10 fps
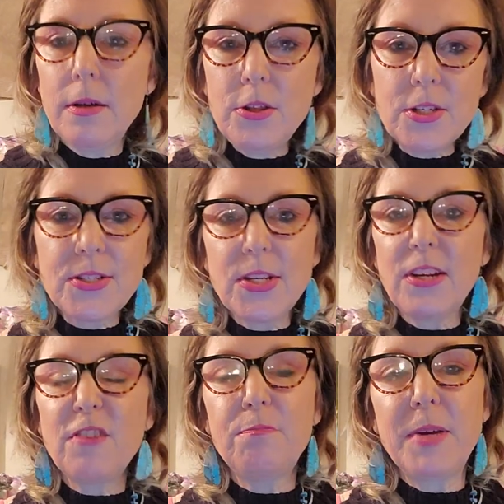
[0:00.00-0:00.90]
the
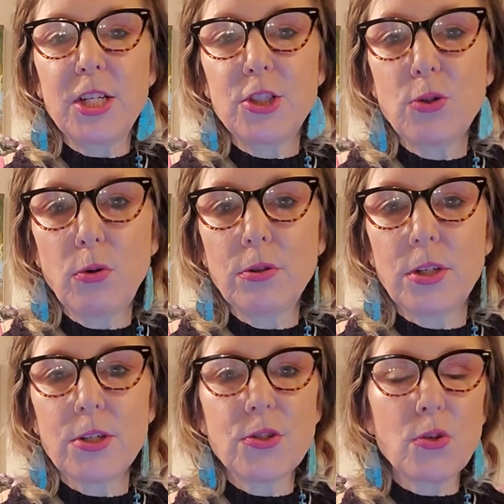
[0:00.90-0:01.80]
city of big
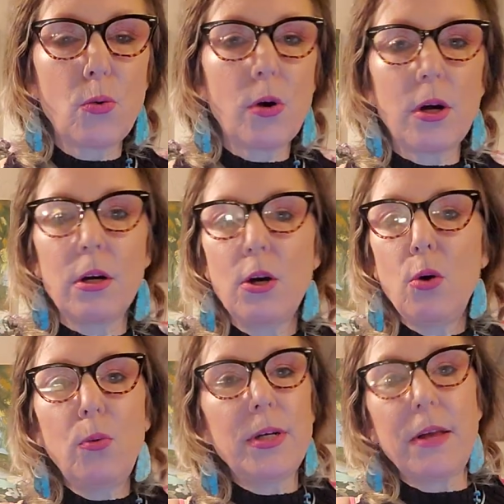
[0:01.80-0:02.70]
shoulders or
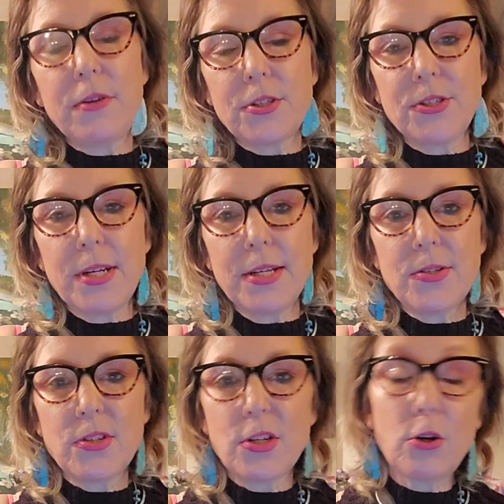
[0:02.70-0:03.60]
what other
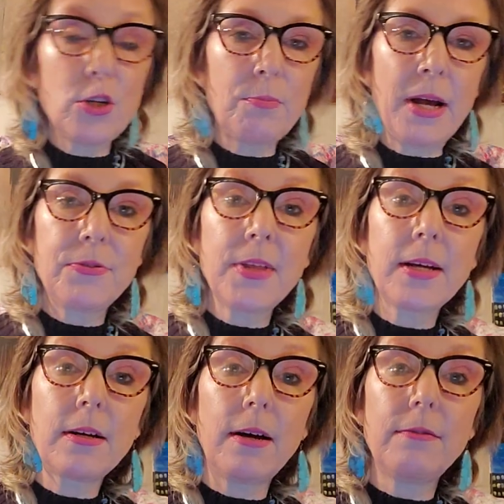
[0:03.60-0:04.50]
cities, you know, you might
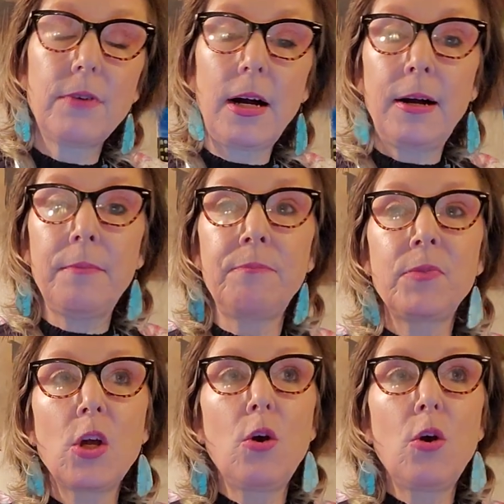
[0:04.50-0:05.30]
think of, um,